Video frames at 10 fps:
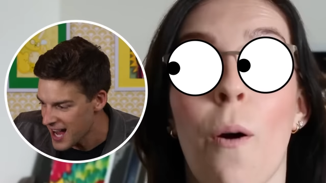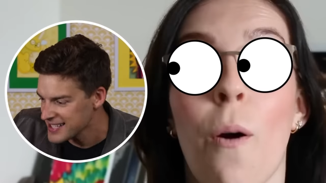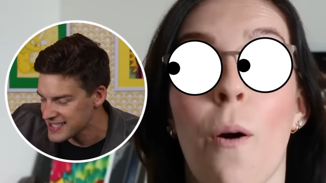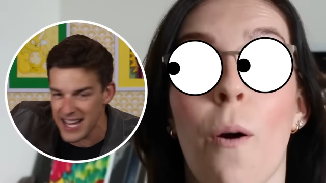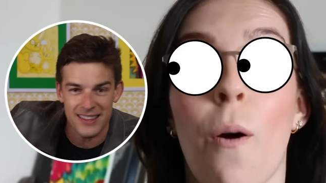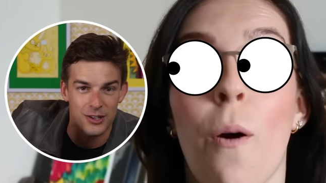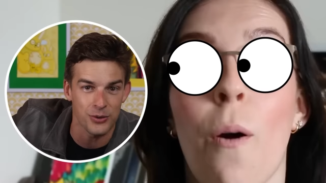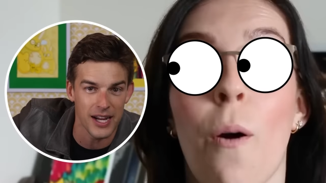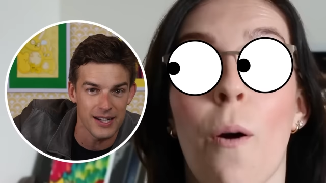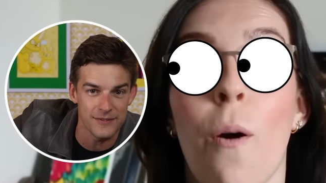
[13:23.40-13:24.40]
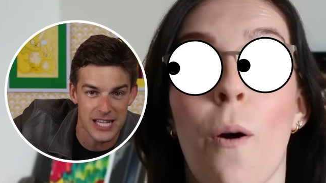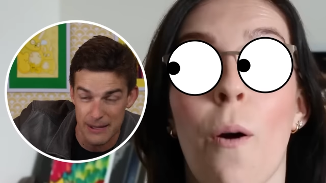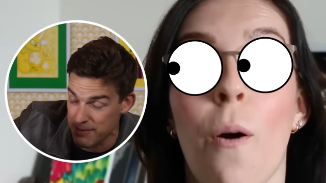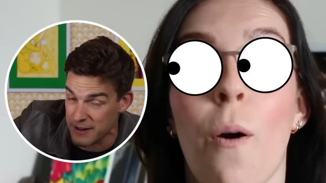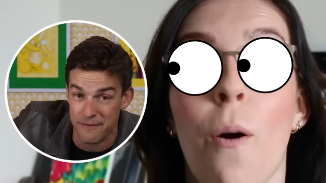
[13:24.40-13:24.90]
Speaker 1: us and the creative team
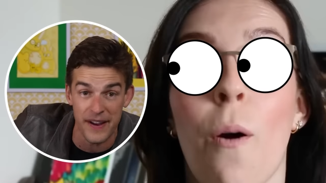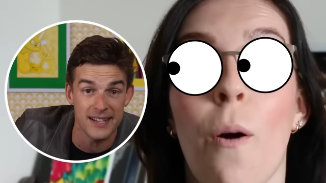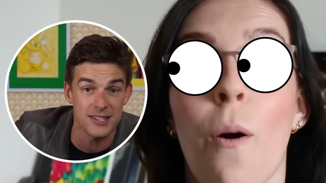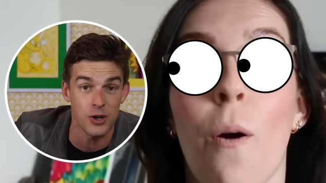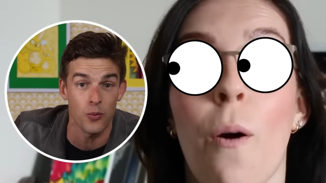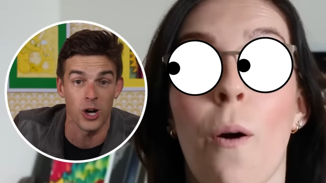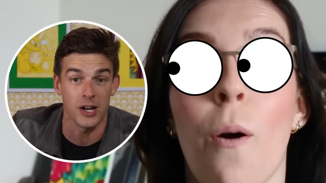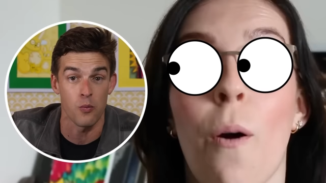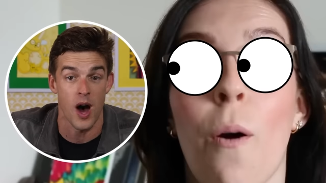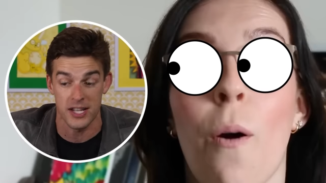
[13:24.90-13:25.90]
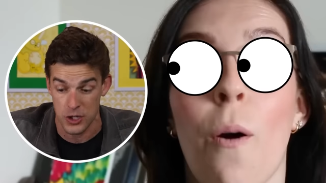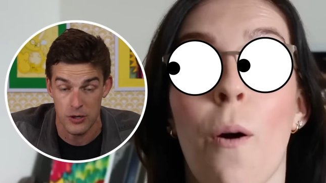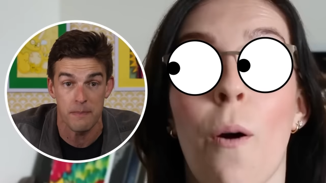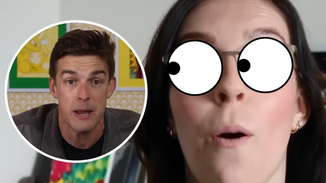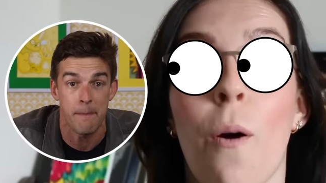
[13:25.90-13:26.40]
being fans of your work and wanting you to
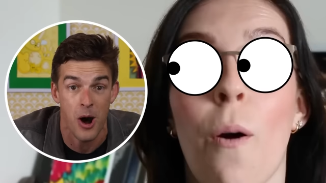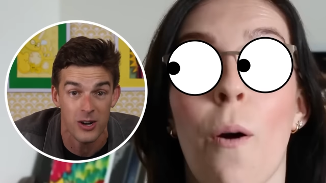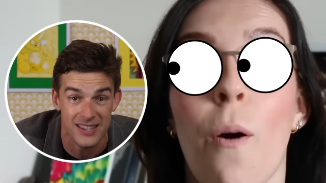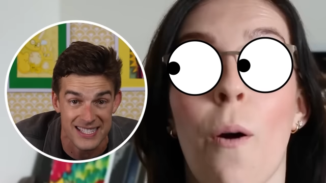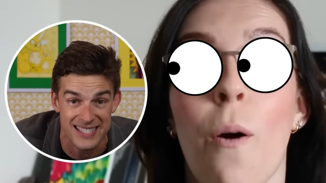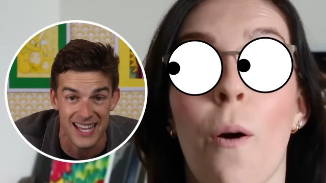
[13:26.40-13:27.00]
be a part of this